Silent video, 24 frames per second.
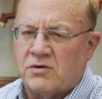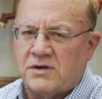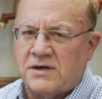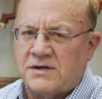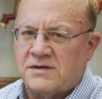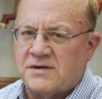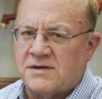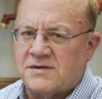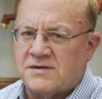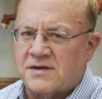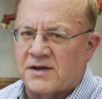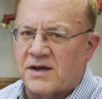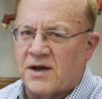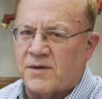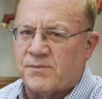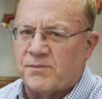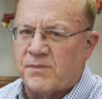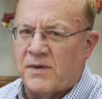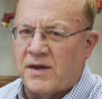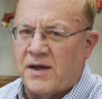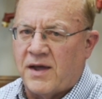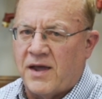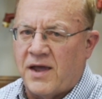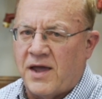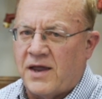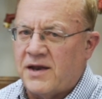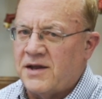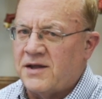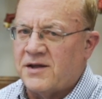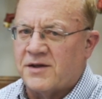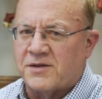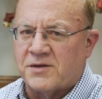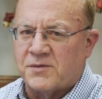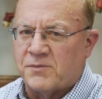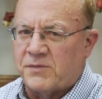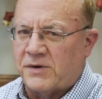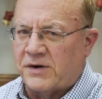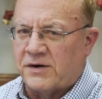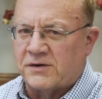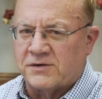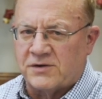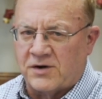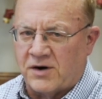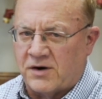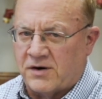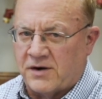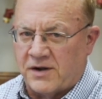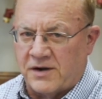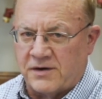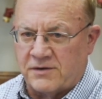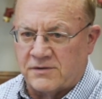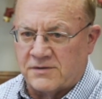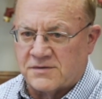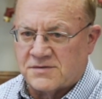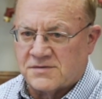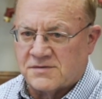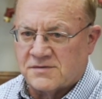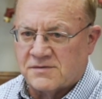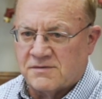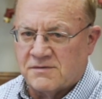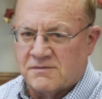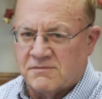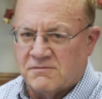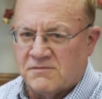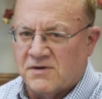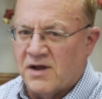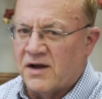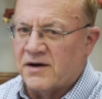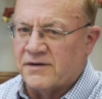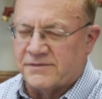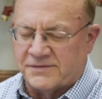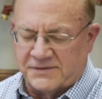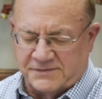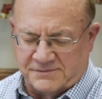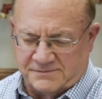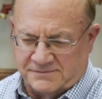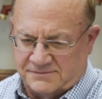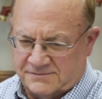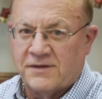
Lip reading: need to dig up any of the Merrill yard hydrants, none of them.